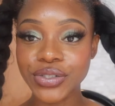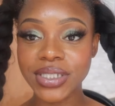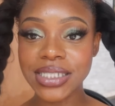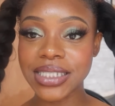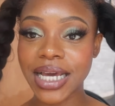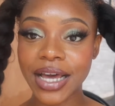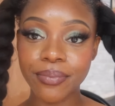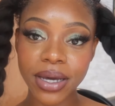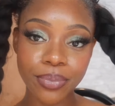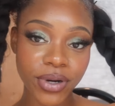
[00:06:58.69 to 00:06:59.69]
you can see, I have
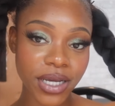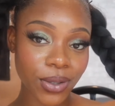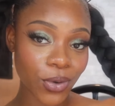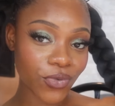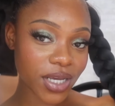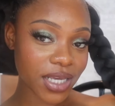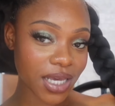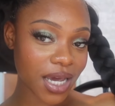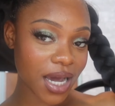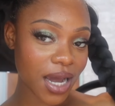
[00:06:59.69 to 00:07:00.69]
my braid over
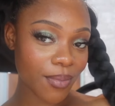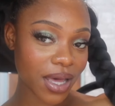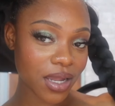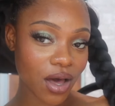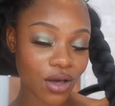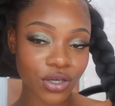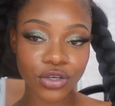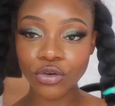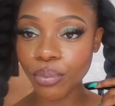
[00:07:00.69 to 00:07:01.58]
here, my long cute